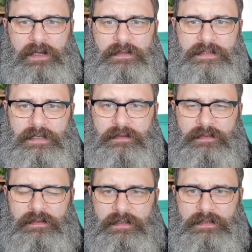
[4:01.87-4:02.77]
The data is
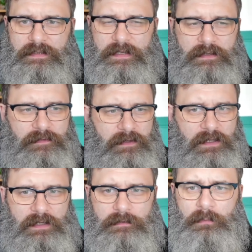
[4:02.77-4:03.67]
in the data
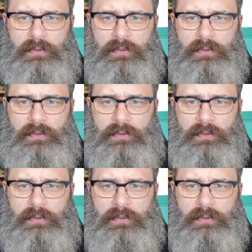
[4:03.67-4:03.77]
file.